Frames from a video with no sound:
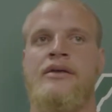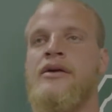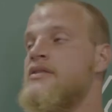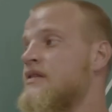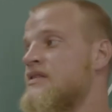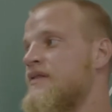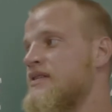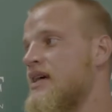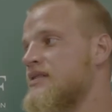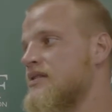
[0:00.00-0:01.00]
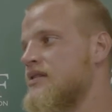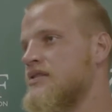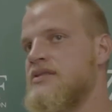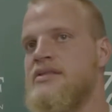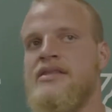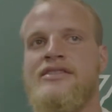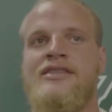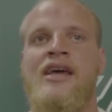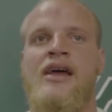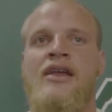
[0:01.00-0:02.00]
You know, it's fantastic
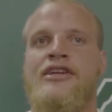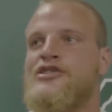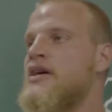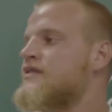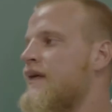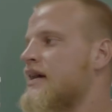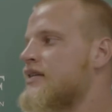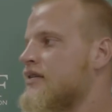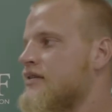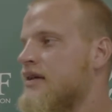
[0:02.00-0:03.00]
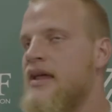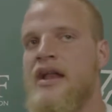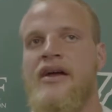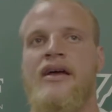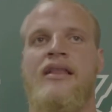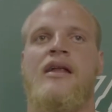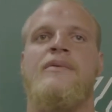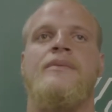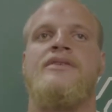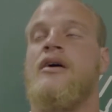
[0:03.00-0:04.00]
because the trust factor that a lot of
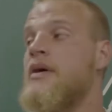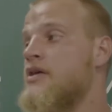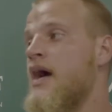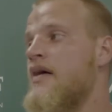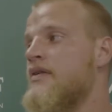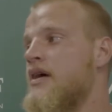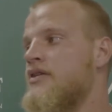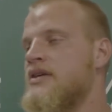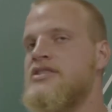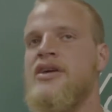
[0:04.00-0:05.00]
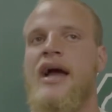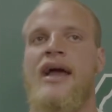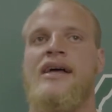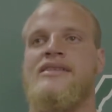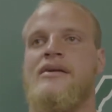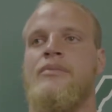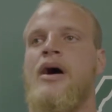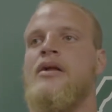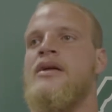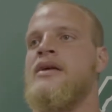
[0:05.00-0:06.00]
people talk about, you have it now because you got guys that are
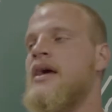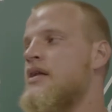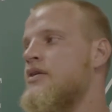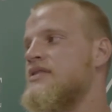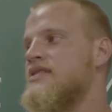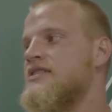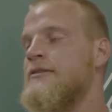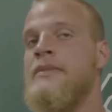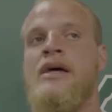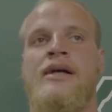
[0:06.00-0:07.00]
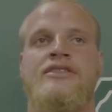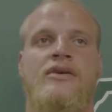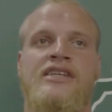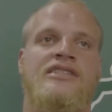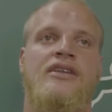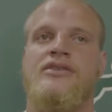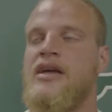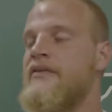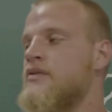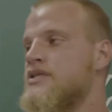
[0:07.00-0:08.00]
bought in and kind of know the system. So
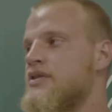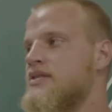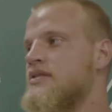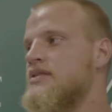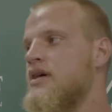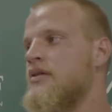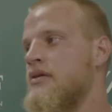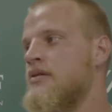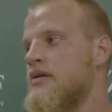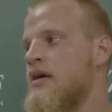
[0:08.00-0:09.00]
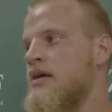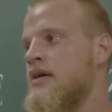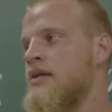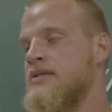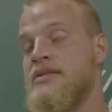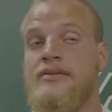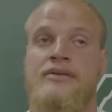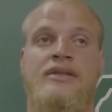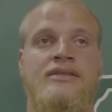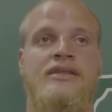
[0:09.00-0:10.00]
everyone's trusting each other, and
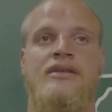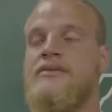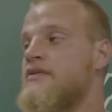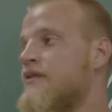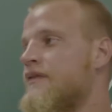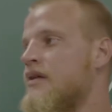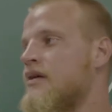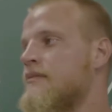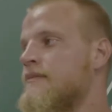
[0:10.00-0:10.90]
it's a good feeling.